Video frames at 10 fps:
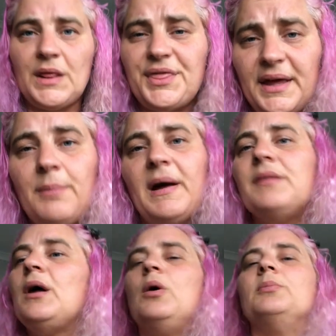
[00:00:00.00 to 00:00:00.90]
think about
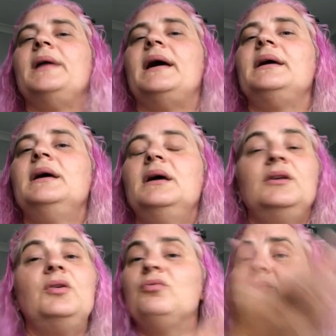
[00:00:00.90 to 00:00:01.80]
the whole play.
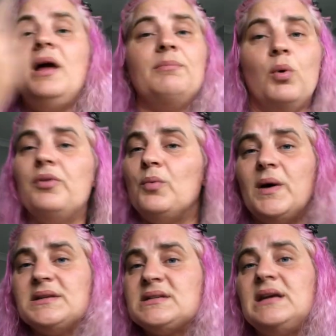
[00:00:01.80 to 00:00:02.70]
You can write more than
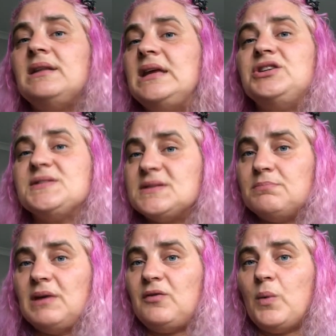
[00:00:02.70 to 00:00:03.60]
one scene and then just
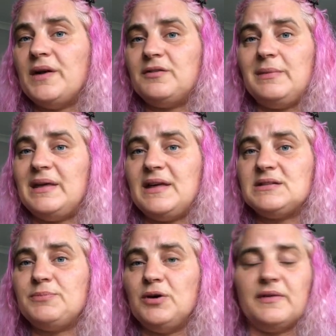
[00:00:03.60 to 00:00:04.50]
submit one to me. That's
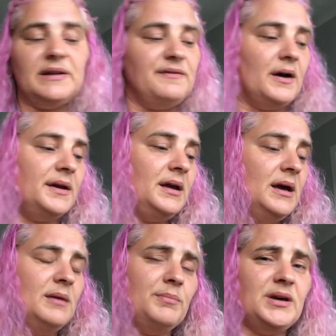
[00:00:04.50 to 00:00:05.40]
perfectly fine,
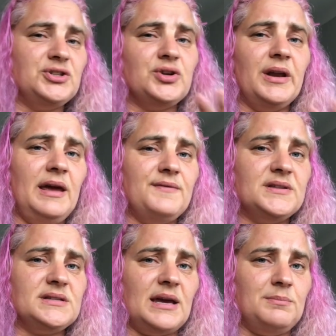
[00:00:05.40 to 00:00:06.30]
because you're going to have the
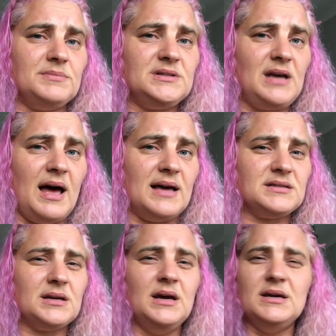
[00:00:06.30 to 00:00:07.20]
same
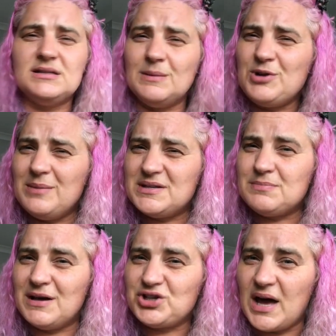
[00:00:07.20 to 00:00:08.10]
task. Sometimes it's
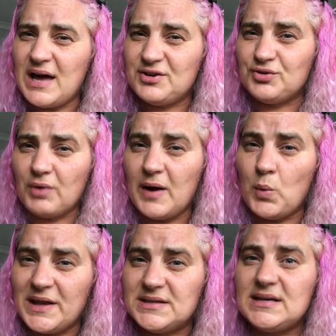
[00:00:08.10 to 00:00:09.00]
much harder to write
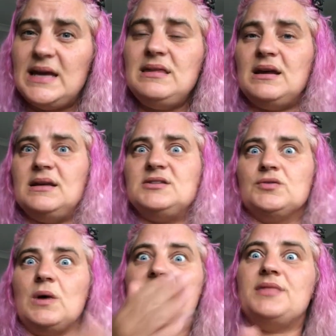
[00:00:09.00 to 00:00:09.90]
one scene than it is to
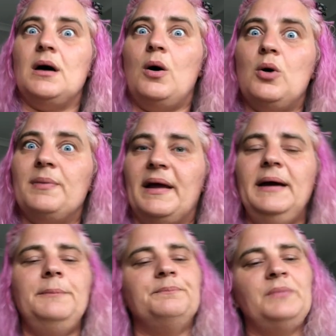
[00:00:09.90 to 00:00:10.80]
write the whole play.
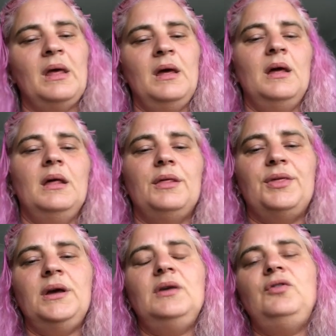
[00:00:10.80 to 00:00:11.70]

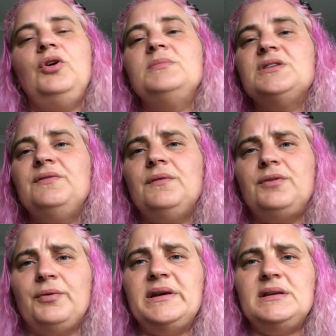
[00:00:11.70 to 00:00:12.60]
Think in terms of
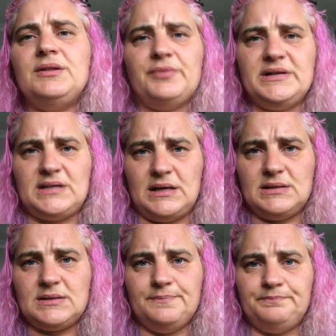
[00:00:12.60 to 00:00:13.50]
three scenes.